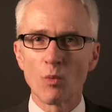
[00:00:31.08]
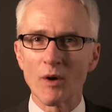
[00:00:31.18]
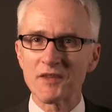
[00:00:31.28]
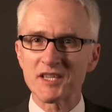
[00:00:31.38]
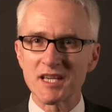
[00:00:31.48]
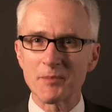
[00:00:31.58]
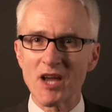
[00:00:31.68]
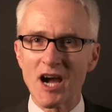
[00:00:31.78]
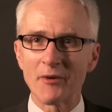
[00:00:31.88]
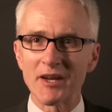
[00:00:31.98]
What the
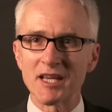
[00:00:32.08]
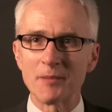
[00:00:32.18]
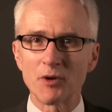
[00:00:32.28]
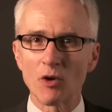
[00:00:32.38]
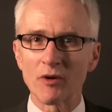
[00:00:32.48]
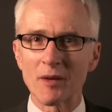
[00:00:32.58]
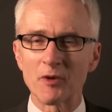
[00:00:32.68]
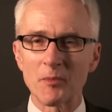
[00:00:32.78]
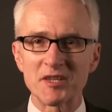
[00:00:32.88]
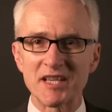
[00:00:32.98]
CBRNE program
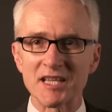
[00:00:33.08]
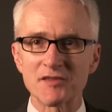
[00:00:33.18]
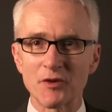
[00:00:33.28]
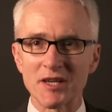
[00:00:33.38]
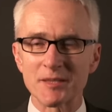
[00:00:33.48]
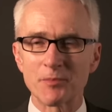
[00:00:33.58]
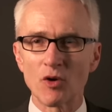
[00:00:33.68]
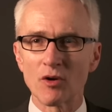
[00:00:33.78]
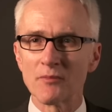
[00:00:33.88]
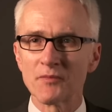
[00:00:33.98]
represents for
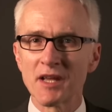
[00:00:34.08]
Interpol